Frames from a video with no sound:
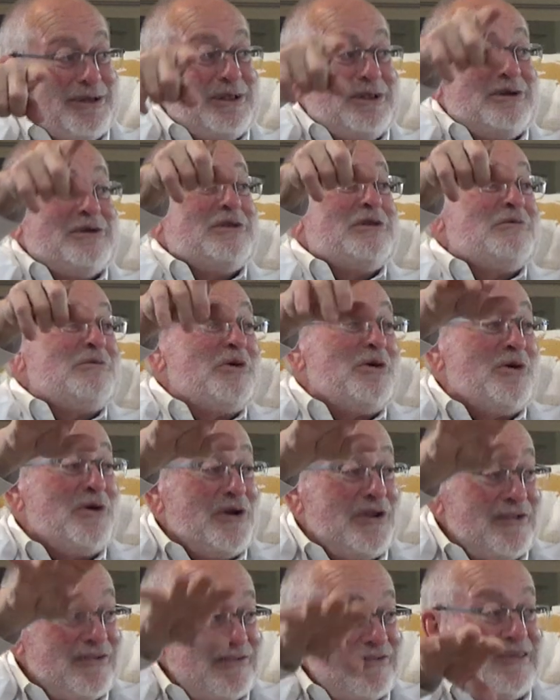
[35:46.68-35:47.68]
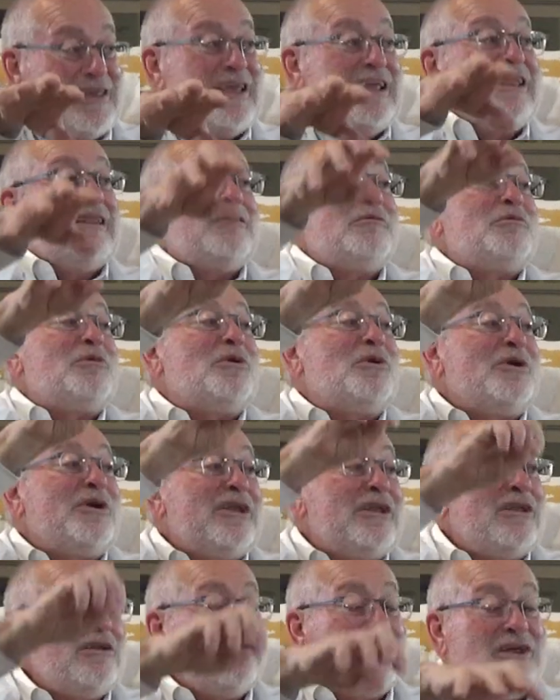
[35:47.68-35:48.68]
going through the port and seeing the
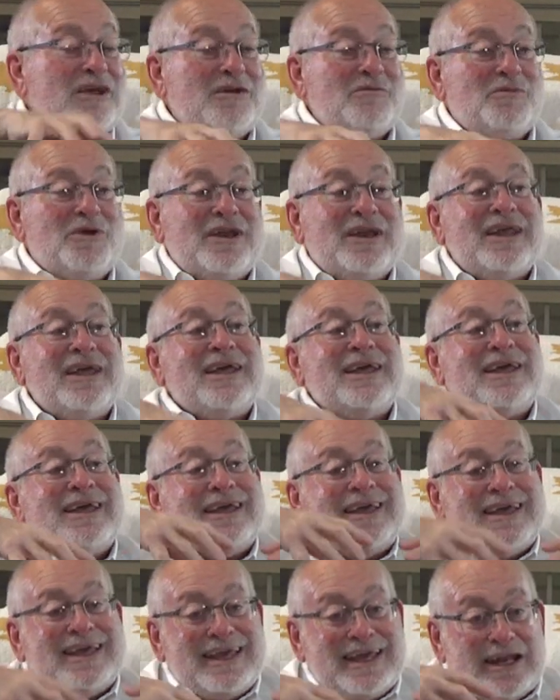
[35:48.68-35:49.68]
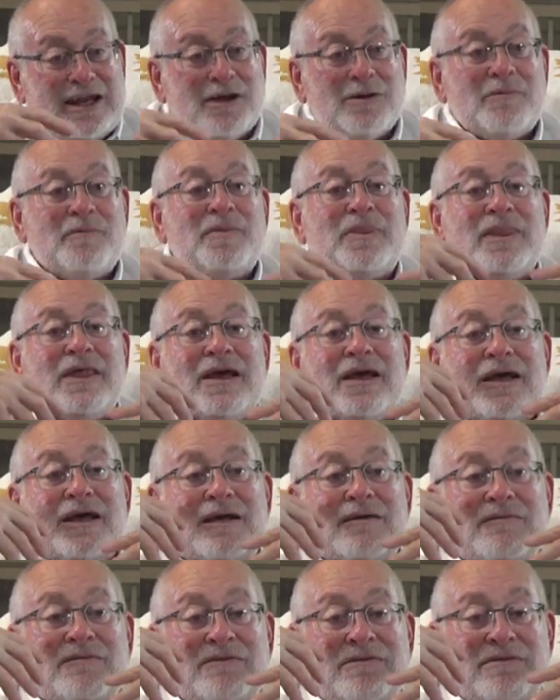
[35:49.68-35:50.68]
port and doing it. But you know,
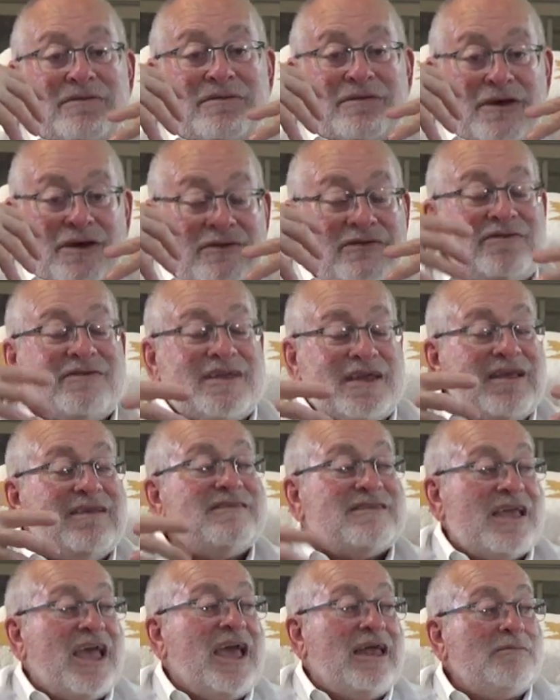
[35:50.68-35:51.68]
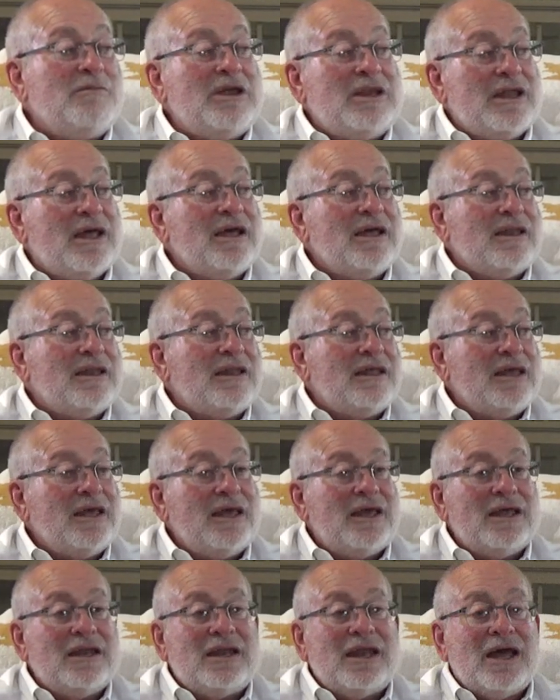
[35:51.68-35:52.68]
um, those things can be done.
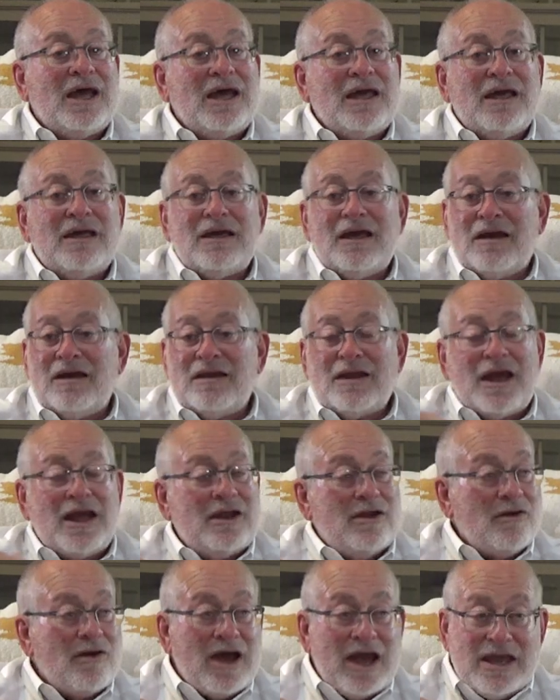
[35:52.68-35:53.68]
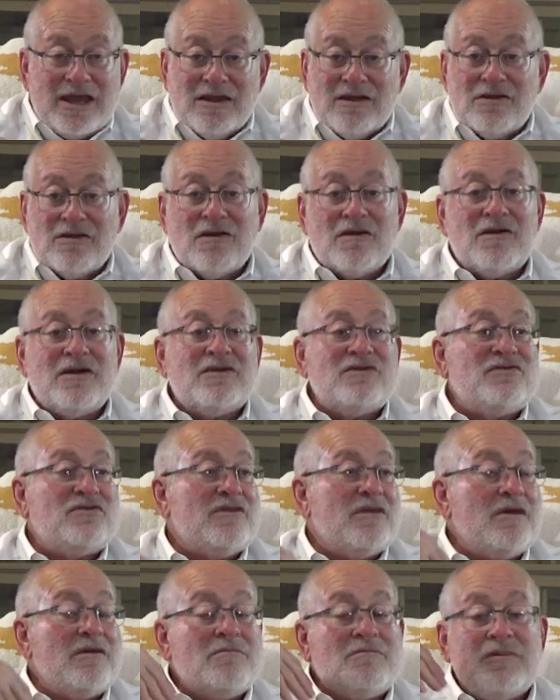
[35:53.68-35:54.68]
And I, I, I know I
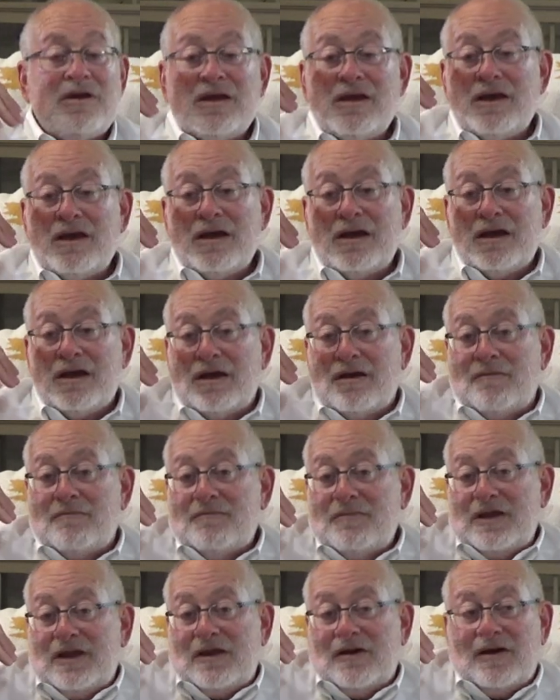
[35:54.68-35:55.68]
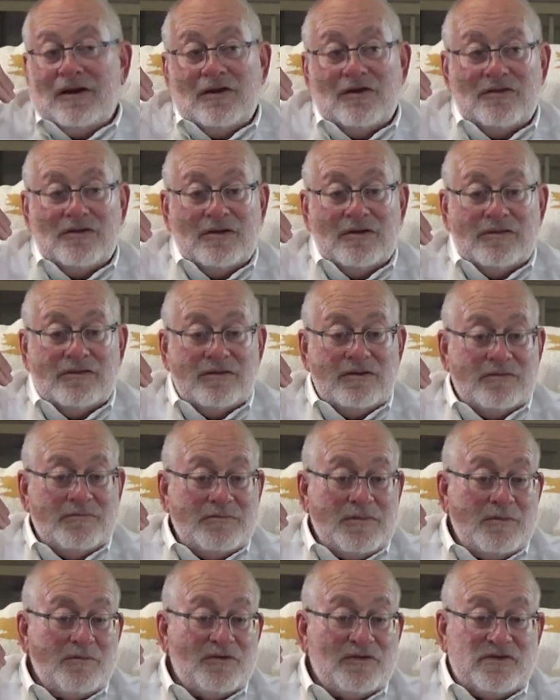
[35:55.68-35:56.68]
encourage them. Um, you know, I know the,
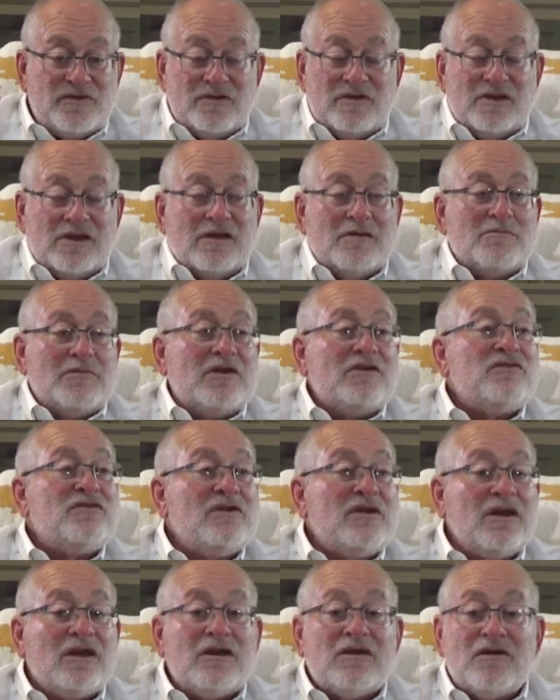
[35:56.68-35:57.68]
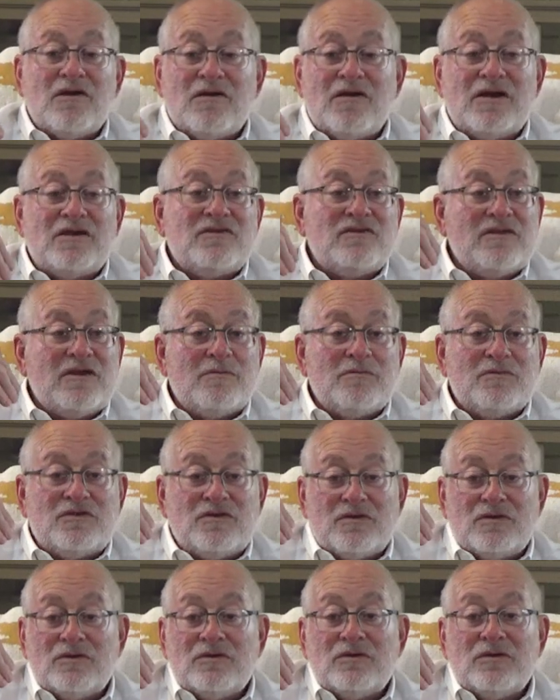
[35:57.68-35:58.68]
the members of the commission encourage
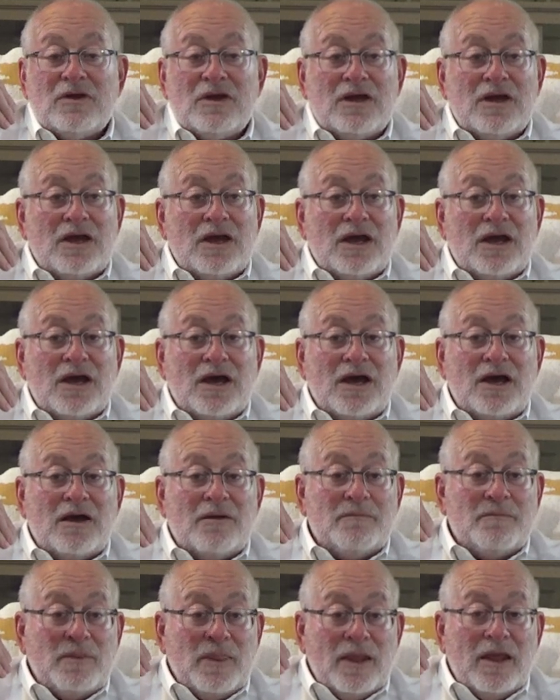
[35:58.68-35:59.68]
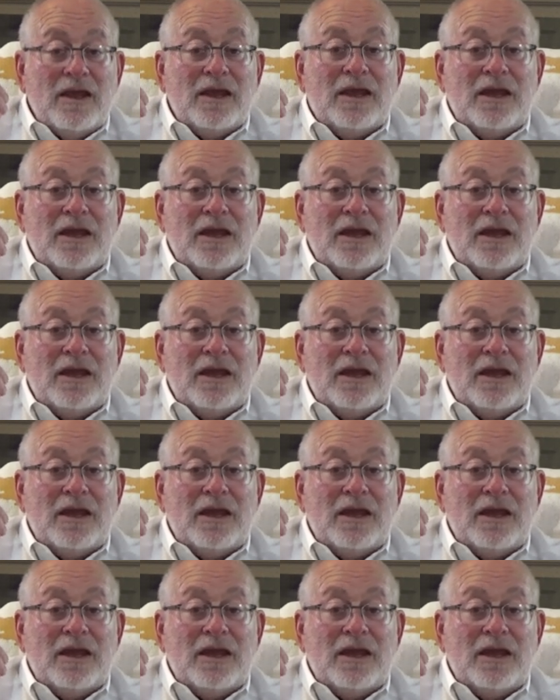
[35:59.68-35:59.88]
them too. Uh,